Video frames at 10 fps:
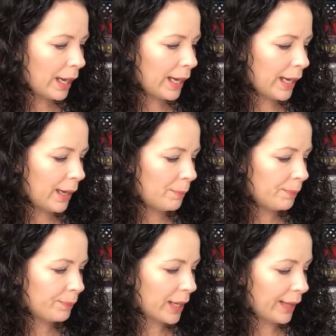
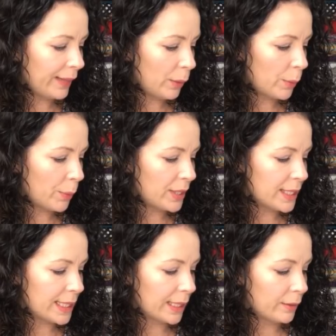And they were
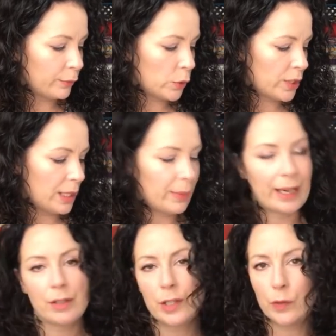printed out
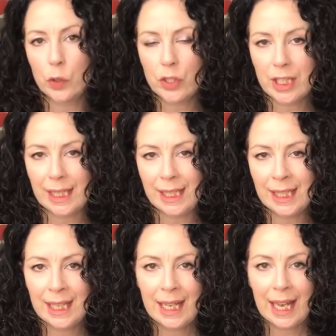£14.40,
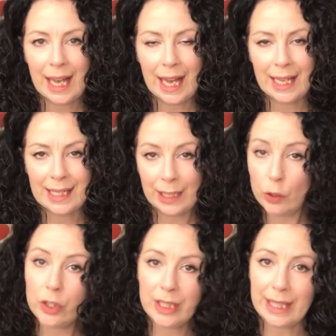and I
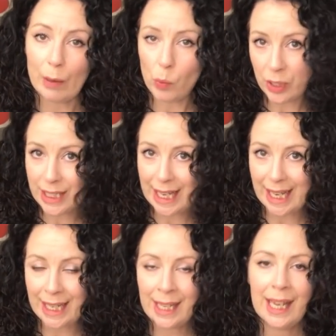ordered that one
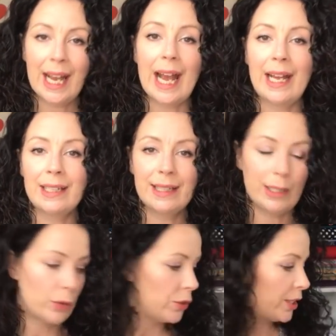day, and
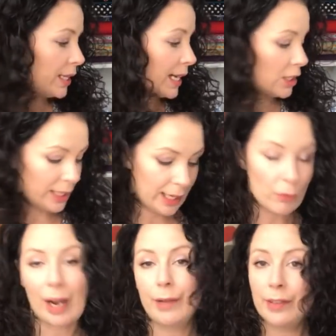the order actually
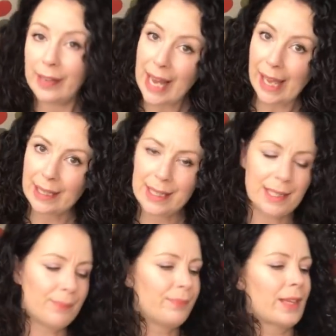arrived the
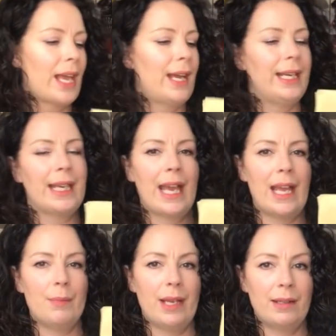next, and it
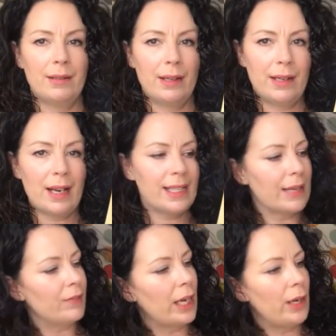came in nice
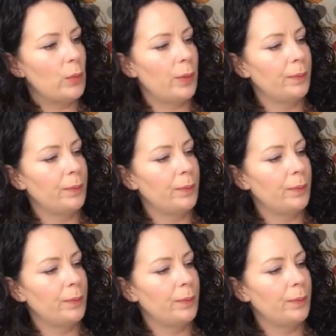envelope.